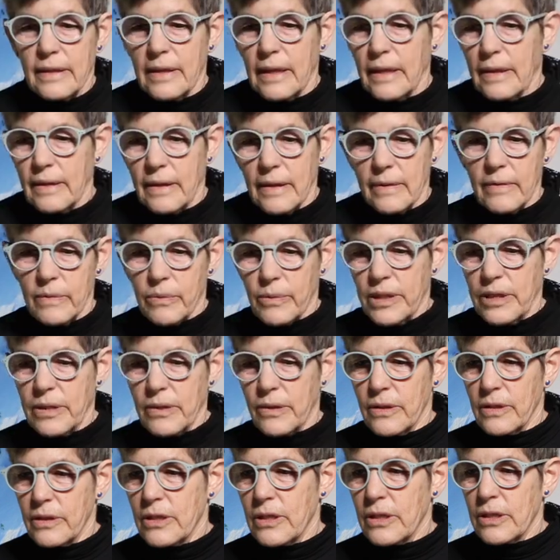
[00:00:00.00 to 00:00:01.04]
think the
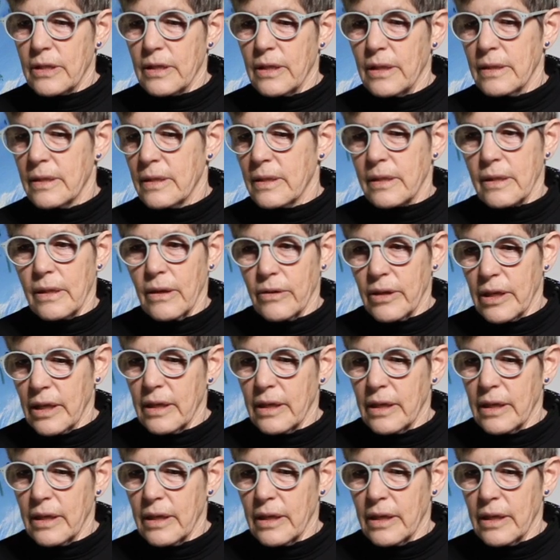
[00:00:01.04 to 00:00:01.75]
research that's going